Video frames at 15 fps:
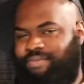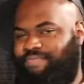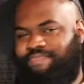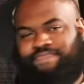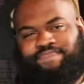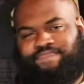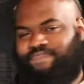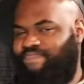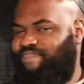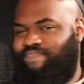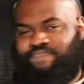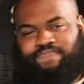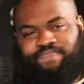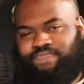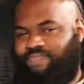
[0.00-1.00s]
everybody's a
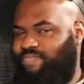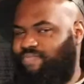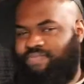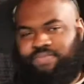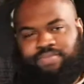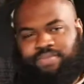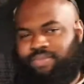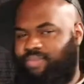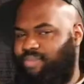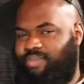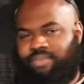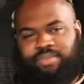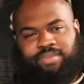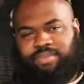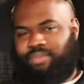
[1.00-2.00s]
fan of Aaron Baines. Like, I
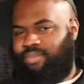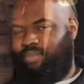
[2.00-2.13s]
like Aaron